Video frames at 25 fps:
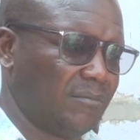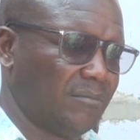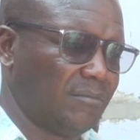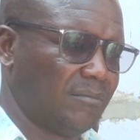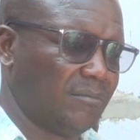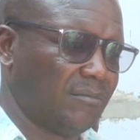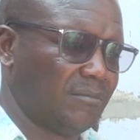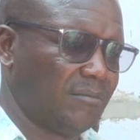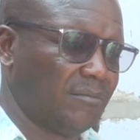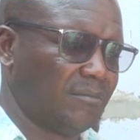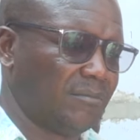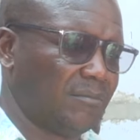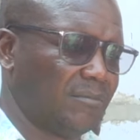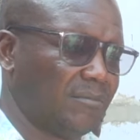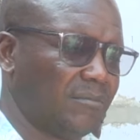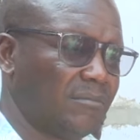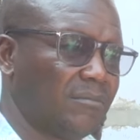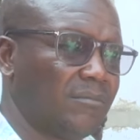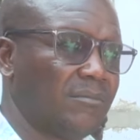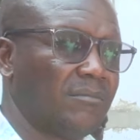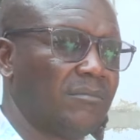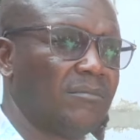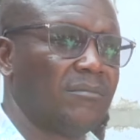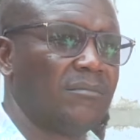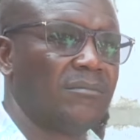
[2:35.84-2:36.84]

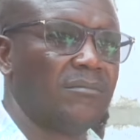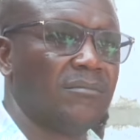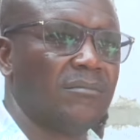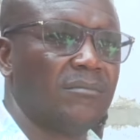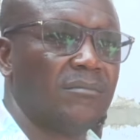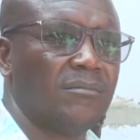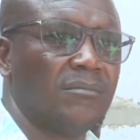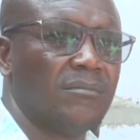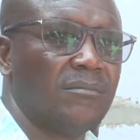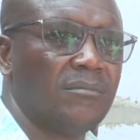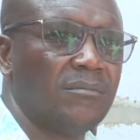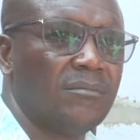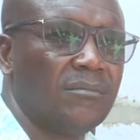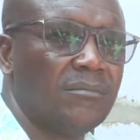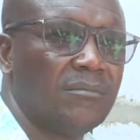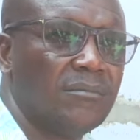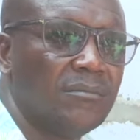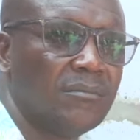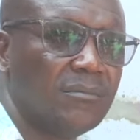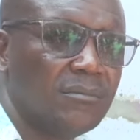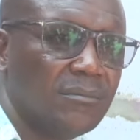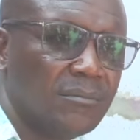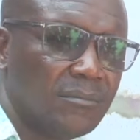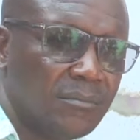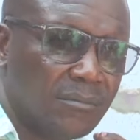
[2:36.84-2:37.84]

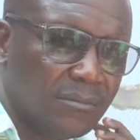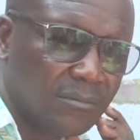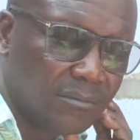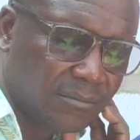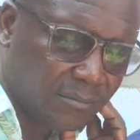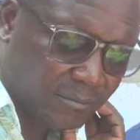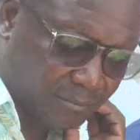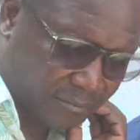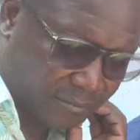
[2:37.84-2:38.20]
This person isn't speaking.